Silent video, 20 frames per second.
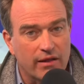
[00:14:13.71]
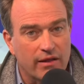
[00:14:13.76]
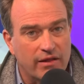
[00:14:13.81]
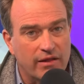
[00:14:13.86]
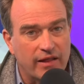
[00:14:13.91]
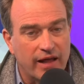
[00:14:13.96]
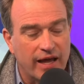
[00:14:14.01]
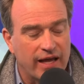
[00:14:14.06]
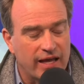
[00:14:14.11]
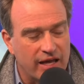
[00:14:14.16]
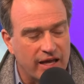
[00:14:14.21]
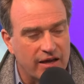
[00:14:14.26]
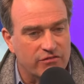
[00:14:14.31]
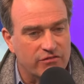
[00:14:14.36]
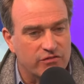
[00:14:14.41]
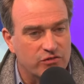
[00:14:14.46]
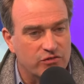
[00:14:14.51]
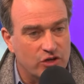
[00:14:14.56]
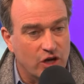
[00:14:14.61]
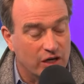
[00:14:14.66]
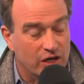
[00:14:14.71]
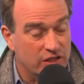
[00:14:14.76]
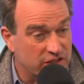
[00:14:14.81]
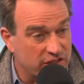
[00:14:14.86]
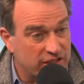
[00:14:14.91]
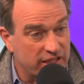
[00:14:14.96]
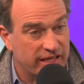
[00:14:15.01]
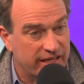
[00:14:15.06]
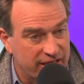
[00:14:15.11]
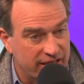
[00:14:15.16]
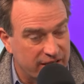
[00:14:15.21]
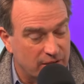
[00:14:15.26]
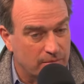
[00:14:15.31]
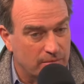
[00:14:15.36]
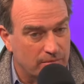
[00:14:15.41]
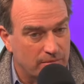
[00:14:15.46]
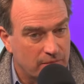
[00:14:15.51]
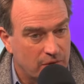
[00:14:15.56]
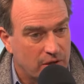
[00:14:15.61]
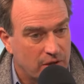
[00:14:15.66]
they have done to
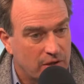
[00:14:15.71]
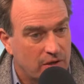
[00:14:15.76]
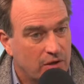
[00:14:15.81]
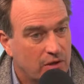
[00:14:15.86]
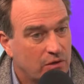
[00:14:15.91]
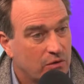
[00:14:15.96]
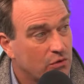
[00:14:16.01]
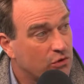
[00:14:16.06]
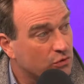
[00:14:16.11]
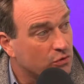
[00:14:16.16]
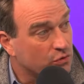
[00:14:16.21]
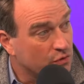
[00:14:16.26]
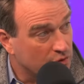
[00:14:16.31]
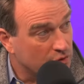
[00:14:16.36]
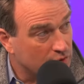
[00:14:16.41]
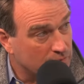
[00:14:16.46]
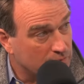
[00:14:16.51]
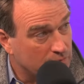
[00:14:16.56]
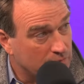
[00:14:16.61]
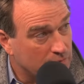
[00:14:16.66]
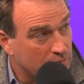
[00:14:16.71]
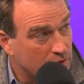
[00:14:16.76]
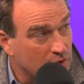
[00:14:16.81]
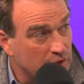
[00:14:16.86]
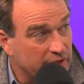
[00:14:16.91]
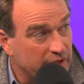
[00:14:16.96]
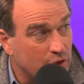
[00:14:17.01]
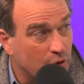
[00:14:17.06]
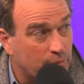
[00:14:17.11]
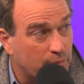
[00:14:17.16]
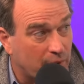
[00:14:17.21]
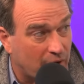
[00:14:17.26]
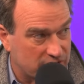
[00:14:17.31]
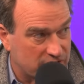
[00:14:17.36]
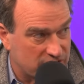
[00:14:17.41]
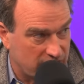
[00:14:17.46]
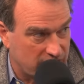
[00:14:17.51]
him through the the legal process.